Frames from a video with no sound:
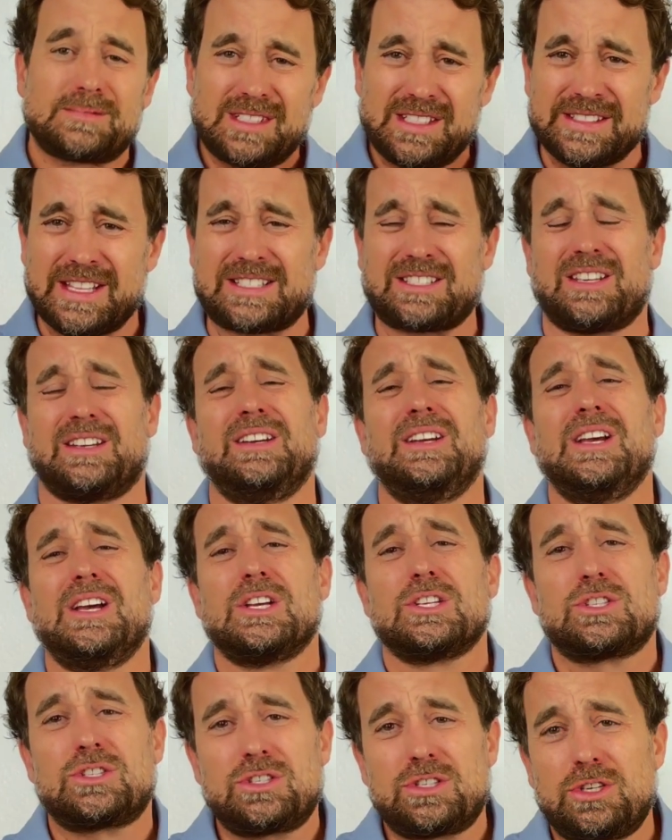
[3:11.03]
That's a
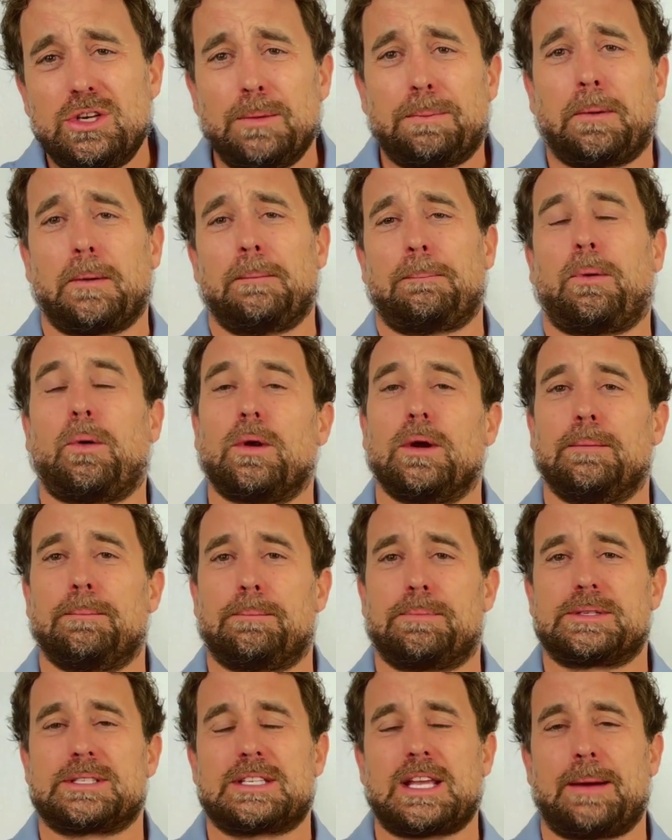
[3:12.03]
super
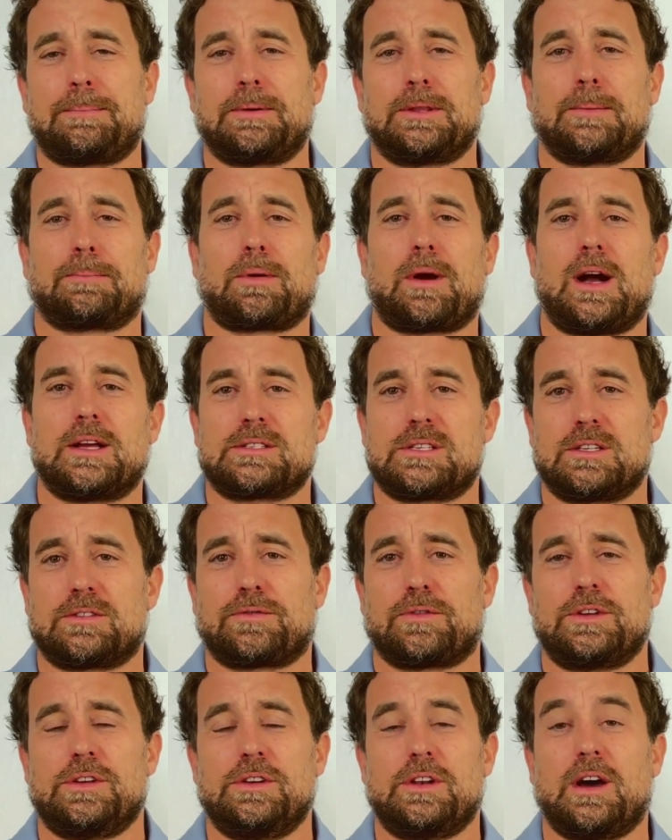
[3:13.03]
important step in the process
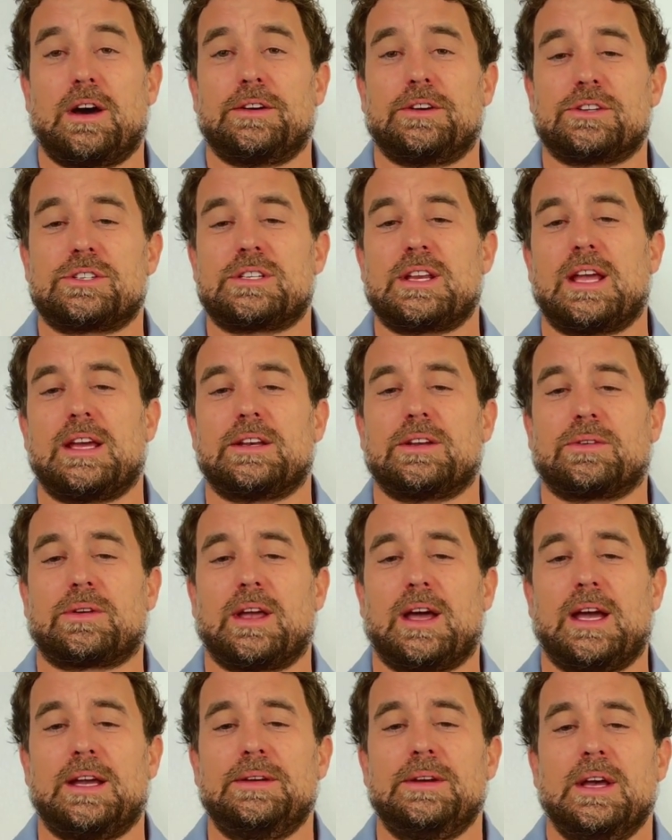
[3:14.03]
for you to understand,
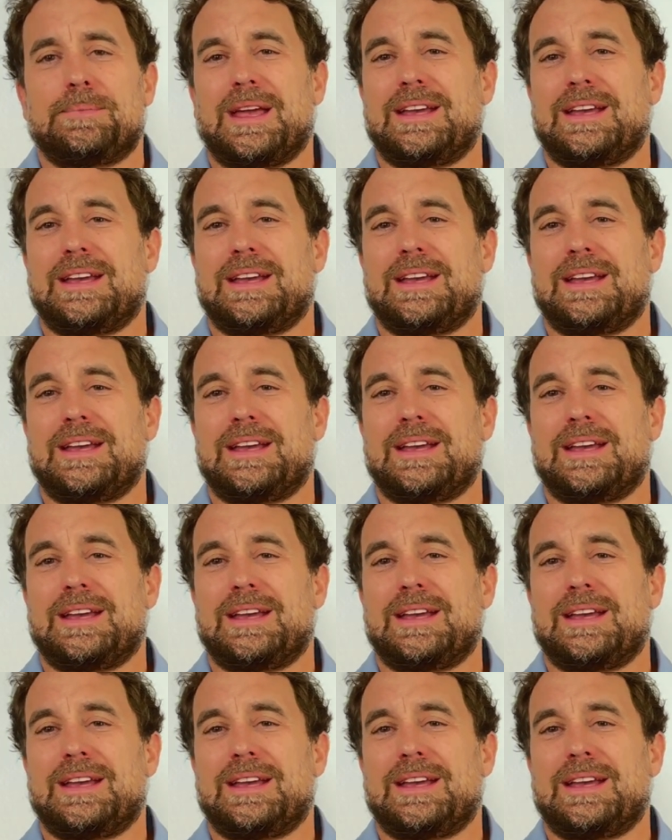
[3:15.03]
okay?